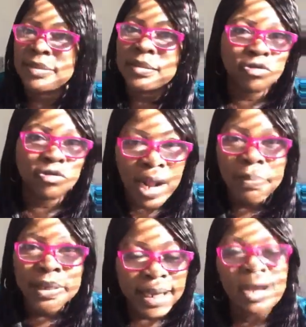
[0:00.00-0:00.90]
about my
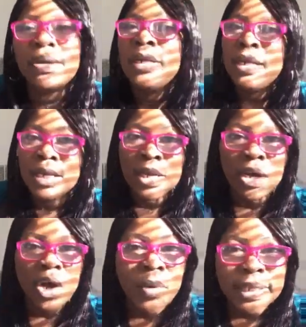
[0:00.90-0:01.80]
subscriber count
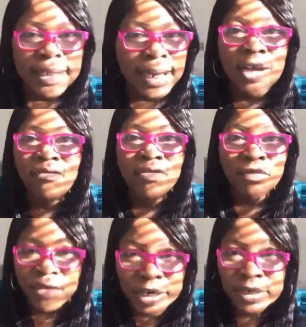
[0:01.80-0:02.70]
going
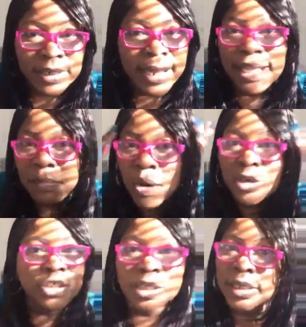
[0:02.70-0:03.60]
down for real,
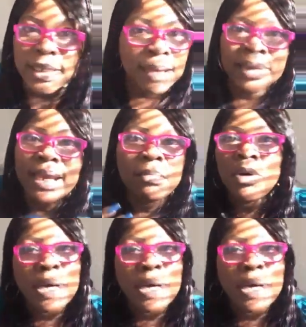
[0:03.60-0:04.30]
like emotionally.